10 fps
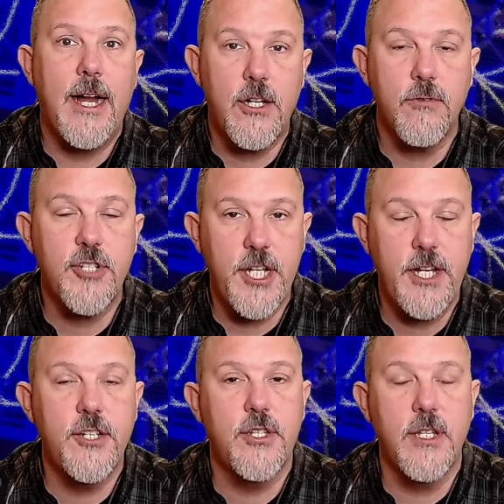don't
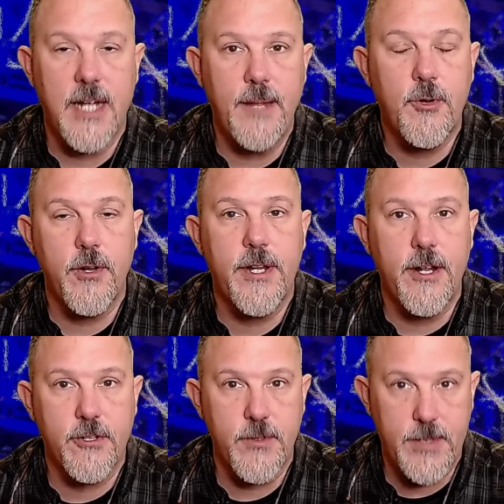change the time current
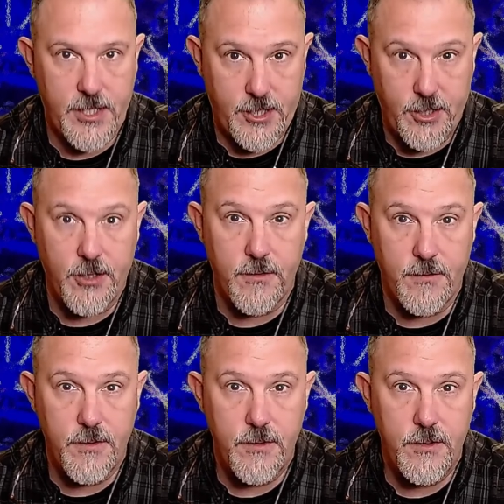characteristic curve
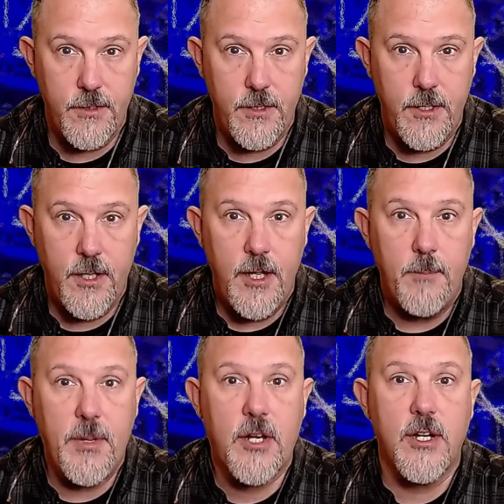
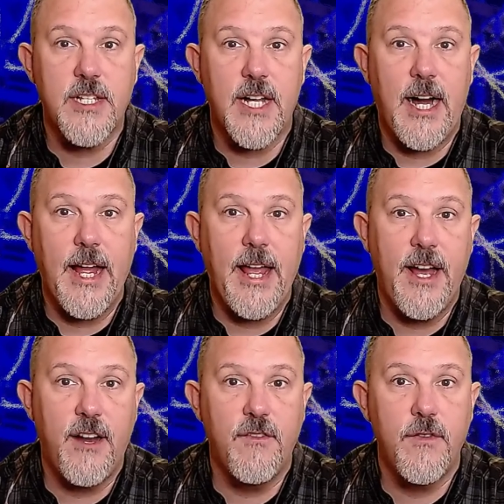because I
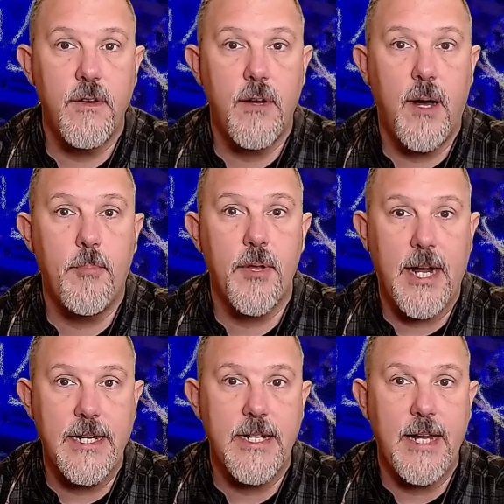have
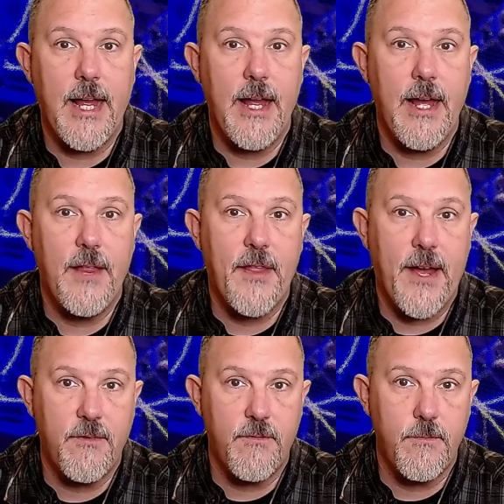applied it,
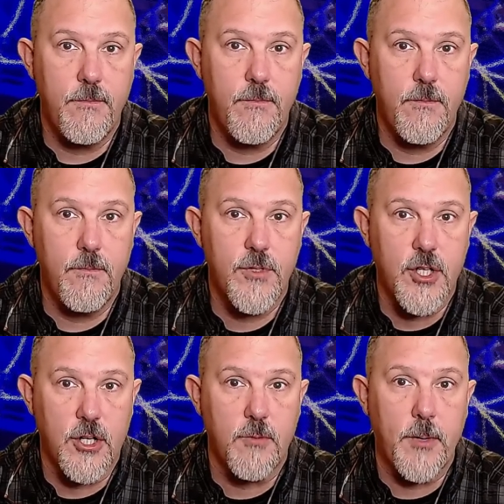that
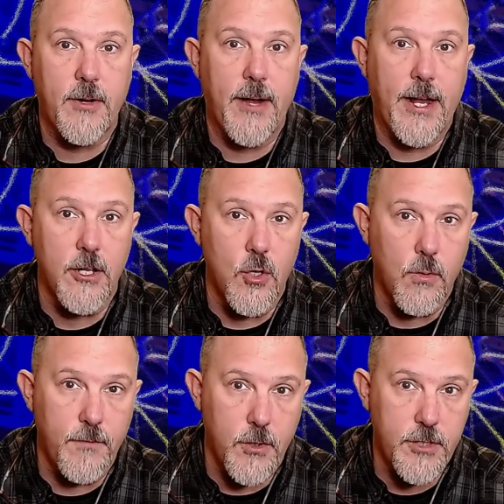circuit breaker, at a lower
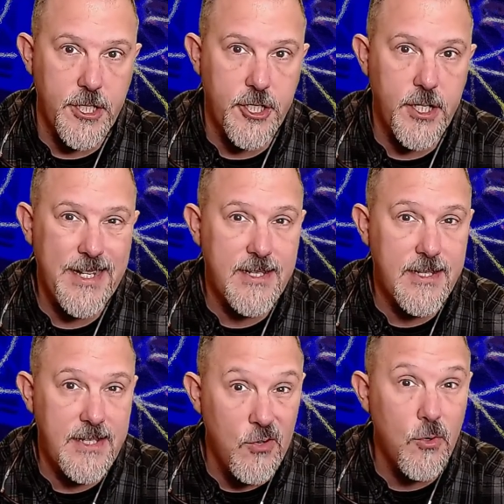voltage. It's
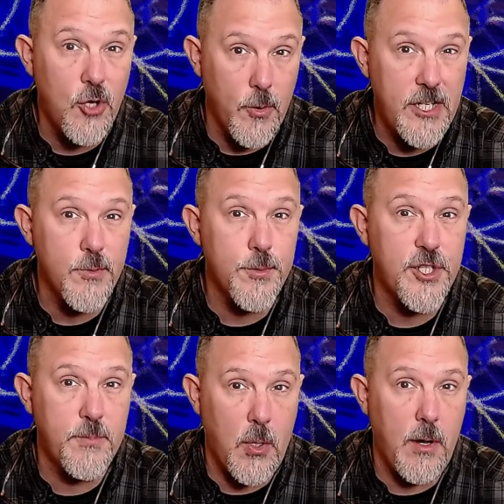still going to
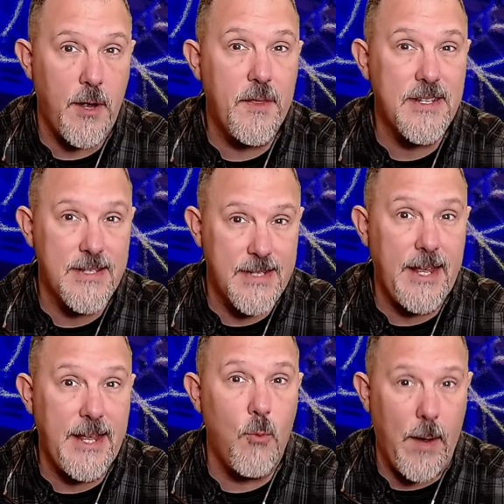respond the
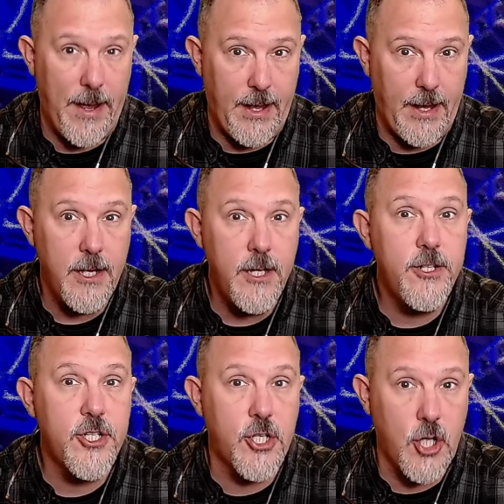same way
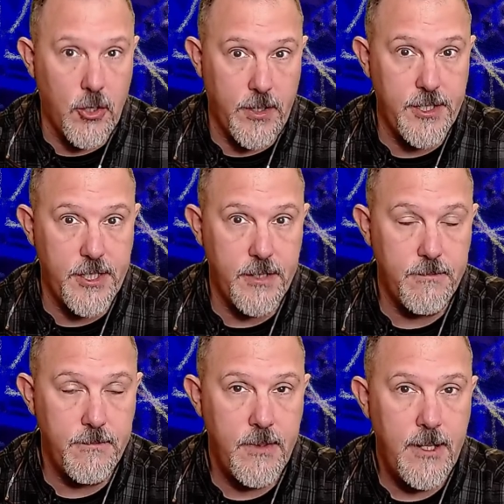to current.
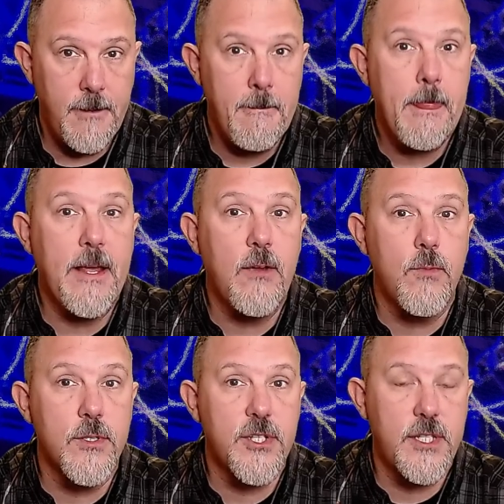It
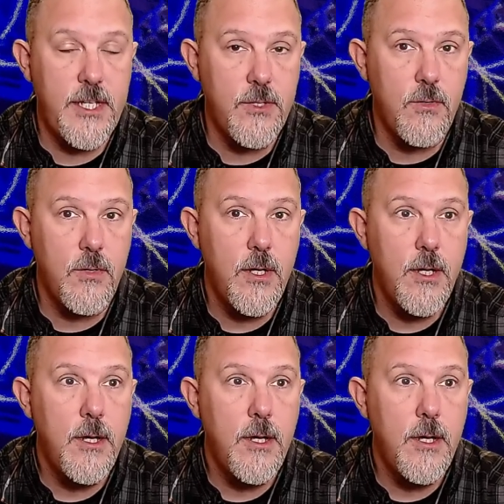will still,